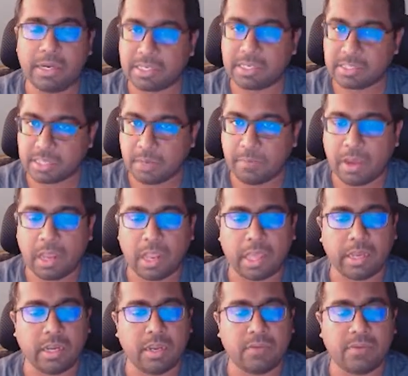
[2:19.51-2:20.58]
has command line
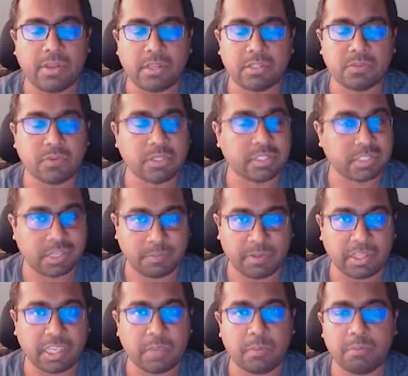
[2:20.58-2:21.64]
interface with
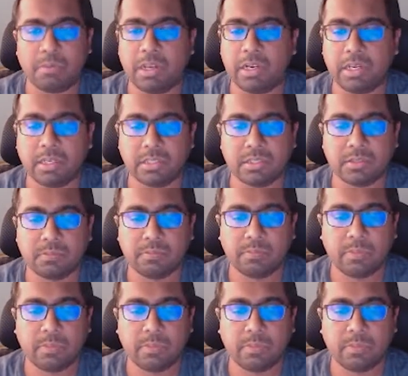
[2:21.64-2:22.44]
scripting capabilities.